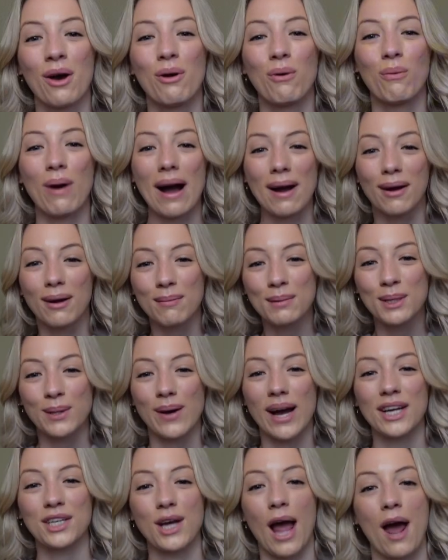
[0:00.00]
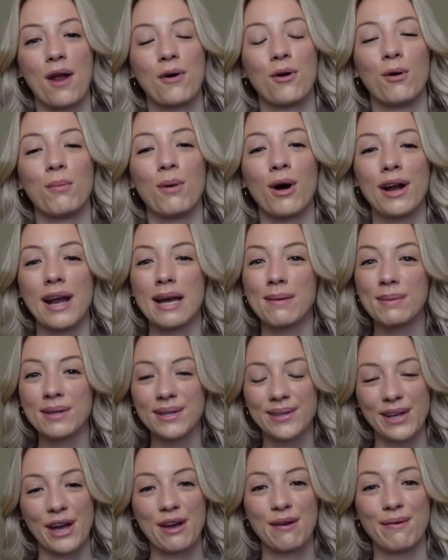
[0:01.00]
Welcome to our channel. My name
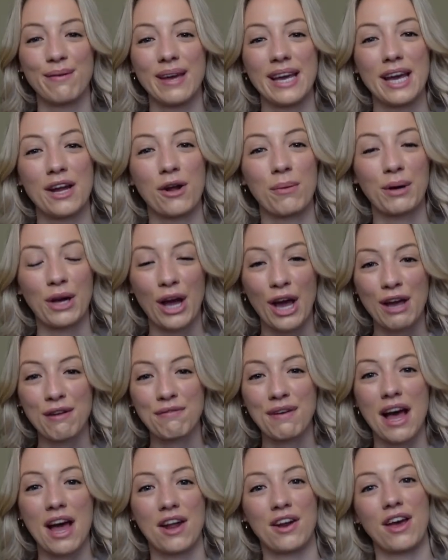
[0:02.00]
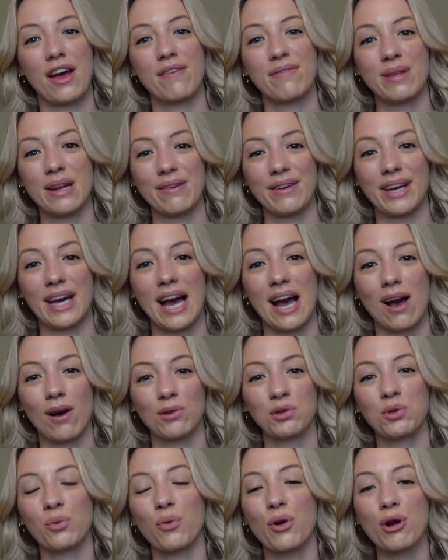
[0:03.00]
is Sophie and I'm a co-founder of The Living
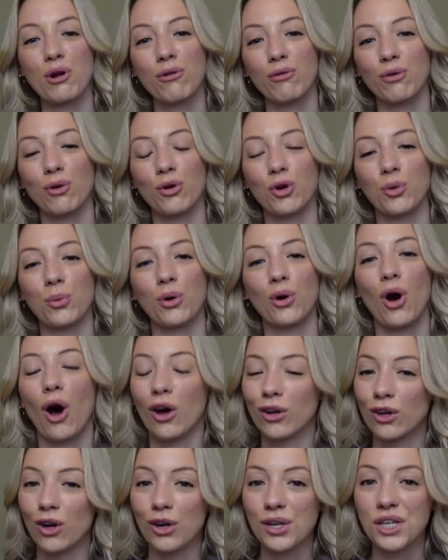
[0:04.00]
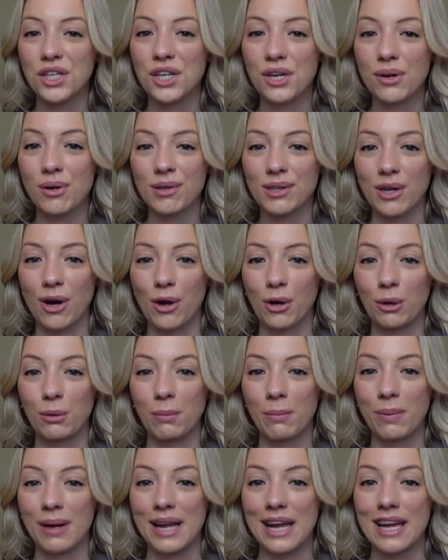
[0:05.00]
House. We're an affordable online interior design
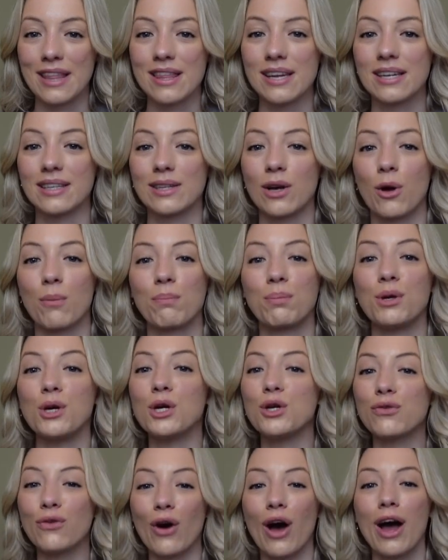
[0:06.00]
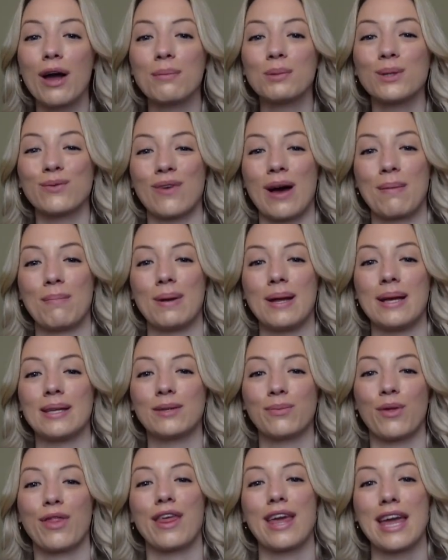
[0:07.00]
company that design beautiful homes for
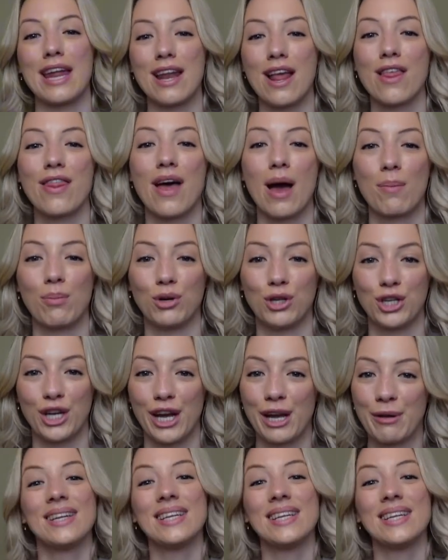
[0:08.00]
families within their budget.